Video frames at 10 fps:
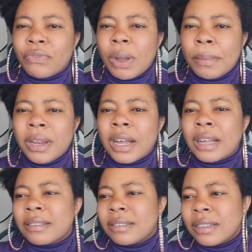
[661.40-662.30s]
family
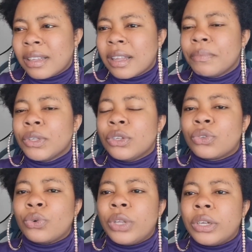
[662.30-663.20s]
are sick,
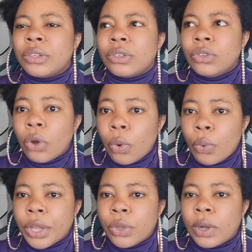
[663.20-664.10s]
so there is no
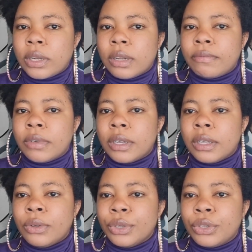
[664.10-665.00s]
way you are
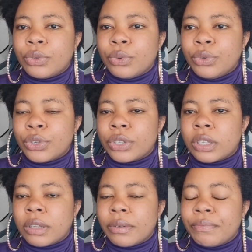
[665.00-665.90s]
definitely going to
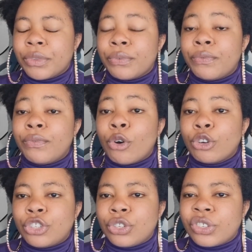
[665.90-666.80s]
just
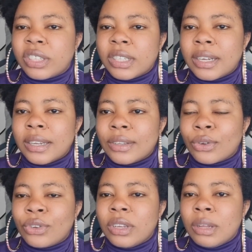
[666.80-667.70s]
forge your sickness
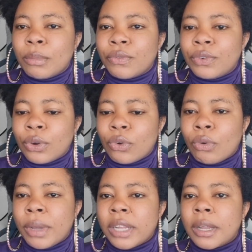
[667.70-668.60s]
or the name of
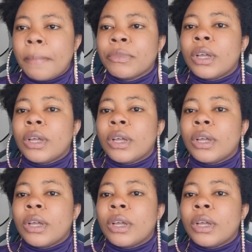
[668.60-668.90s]
document.